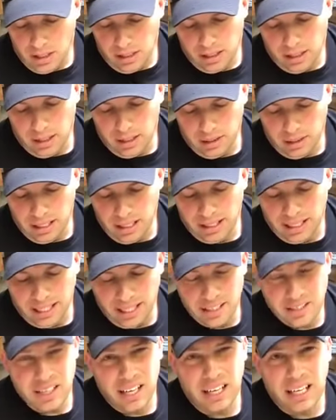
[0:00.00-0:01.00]
Like
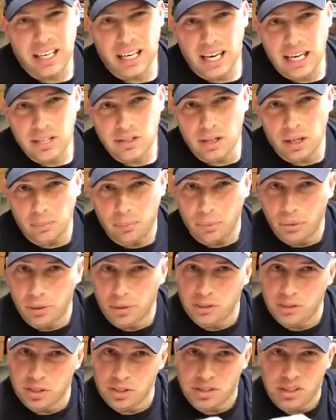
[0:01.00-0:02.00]
I said, occasionally I
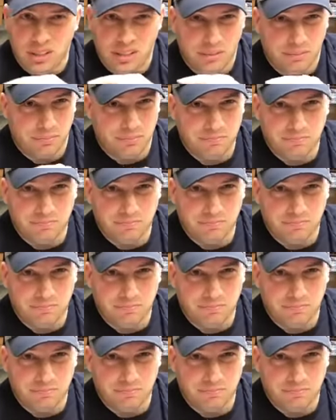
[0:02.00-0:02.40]
put just a